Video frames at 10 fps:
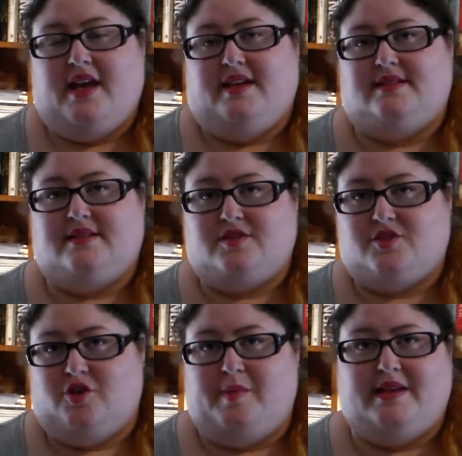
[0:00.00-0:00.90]
He's
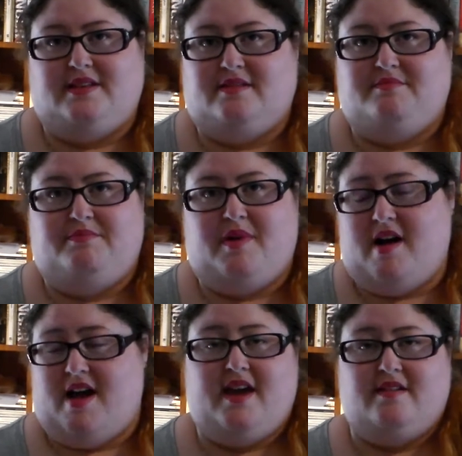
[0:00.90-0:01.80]
tormented
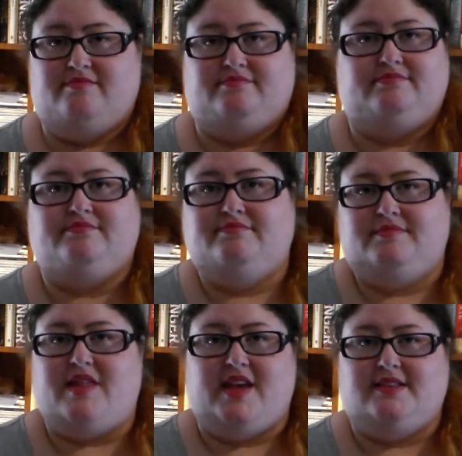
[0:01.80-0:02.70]
by
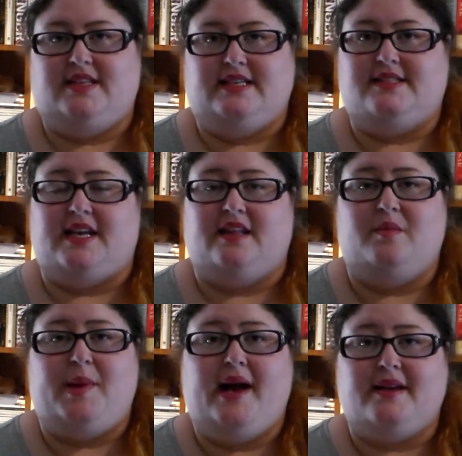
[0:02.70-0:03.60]
the things that he's done
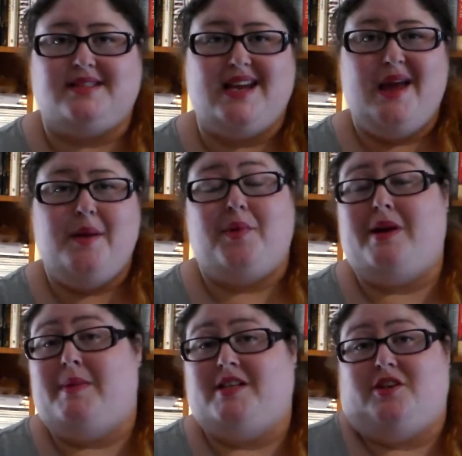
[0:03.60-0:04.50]
in the past.
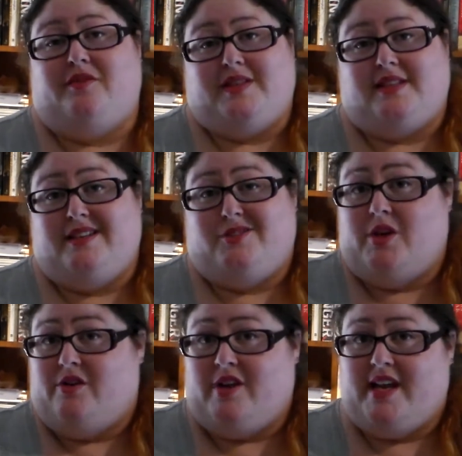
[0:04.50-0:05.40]
Pretty much, obviously,
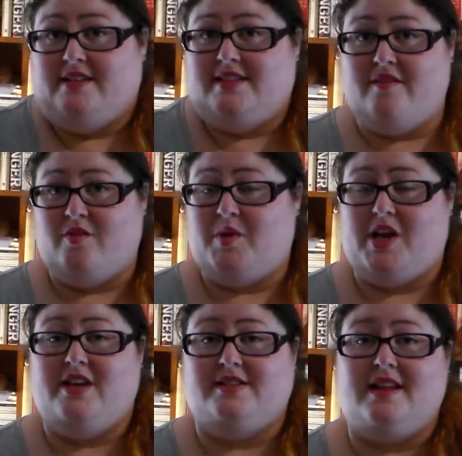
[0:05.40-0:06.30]
200 years.
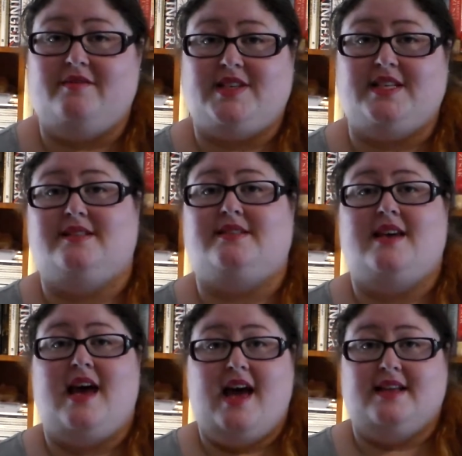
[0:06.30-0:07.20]
Everybody he's loved has
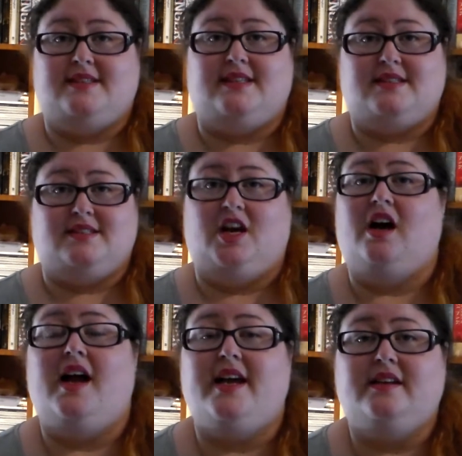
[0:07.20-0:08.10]
since
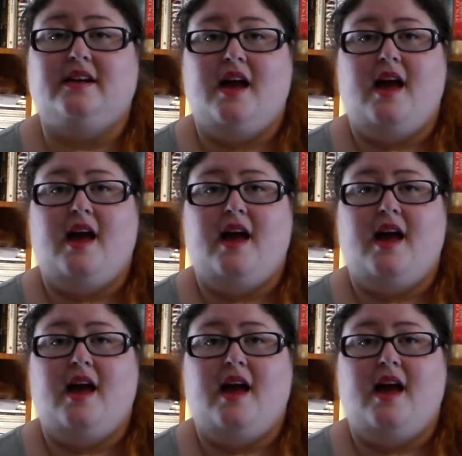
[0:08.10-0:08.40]
died.